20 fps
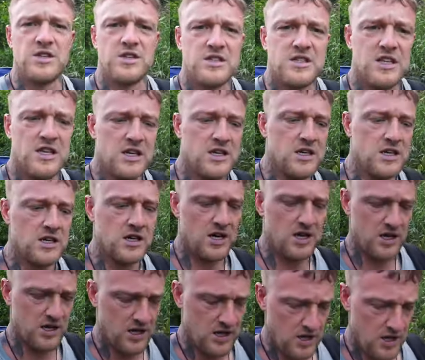is the
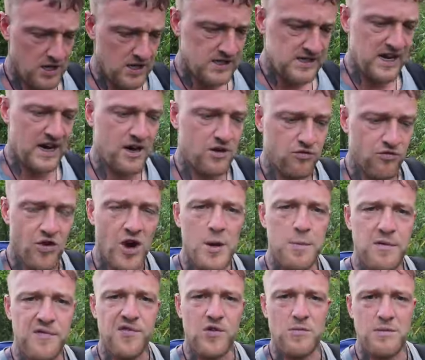town right
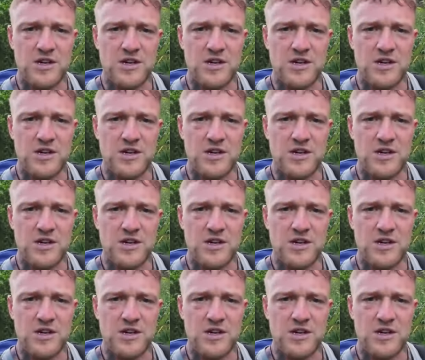before